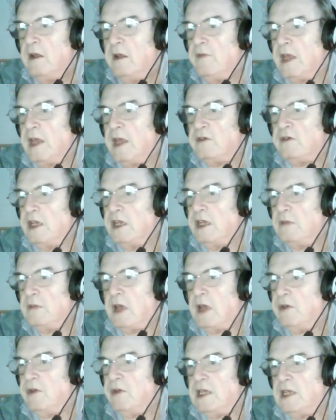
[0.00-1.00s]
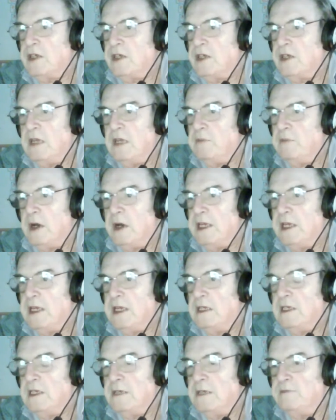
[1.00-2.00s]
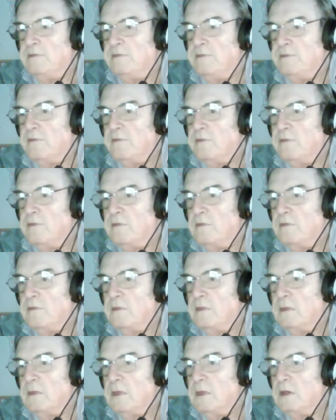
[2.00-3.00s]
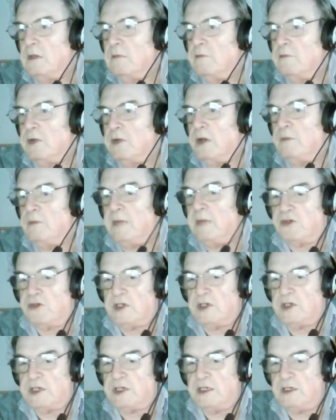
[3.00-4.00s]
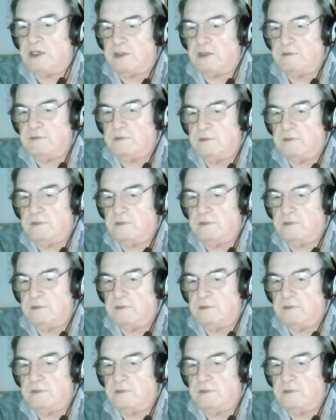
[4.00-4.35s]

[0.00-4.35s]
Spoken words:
that'll keep going. That'll keep buying pro matrices.